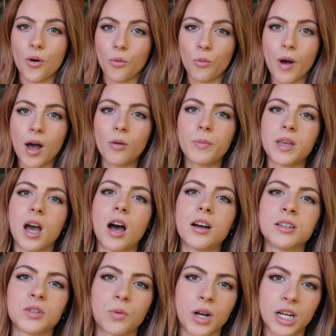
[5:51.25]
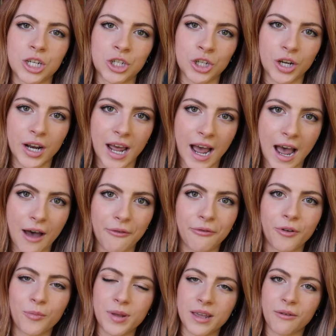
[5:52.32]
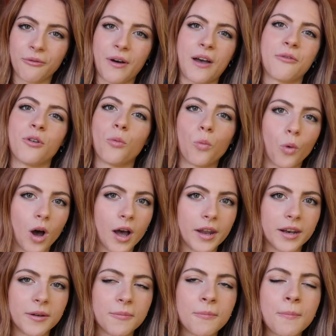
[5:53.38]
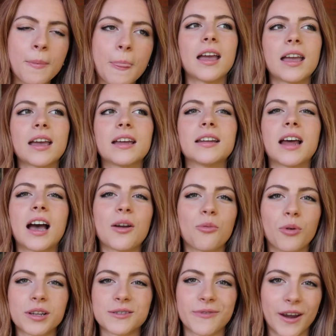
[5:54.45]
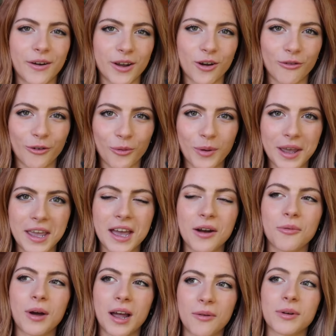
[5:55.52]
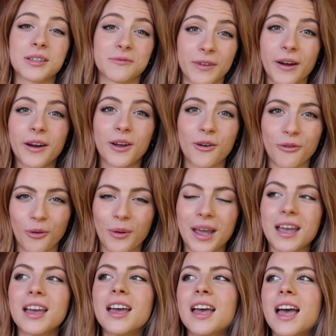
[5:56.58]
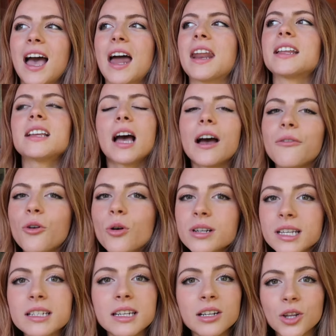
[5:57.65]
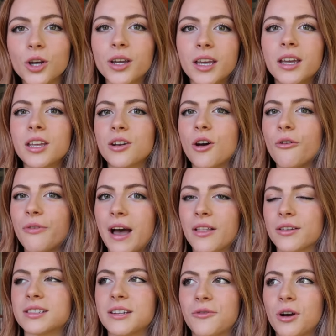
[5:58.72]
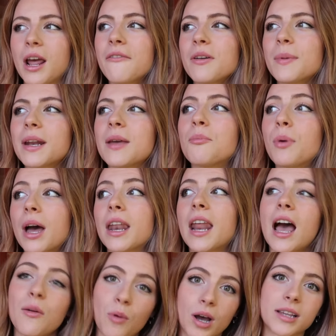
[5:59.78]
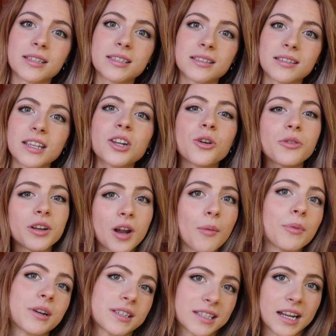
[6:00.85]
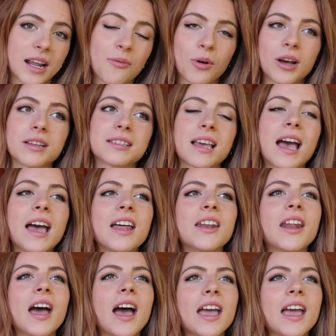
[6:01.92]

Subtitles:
well beyond what I should have for being 5'1", and I was very overweight. I was very overweight. And of course I didn't look at, you know, fat looks different to everybody, but I was. You know, the numbers said I was. And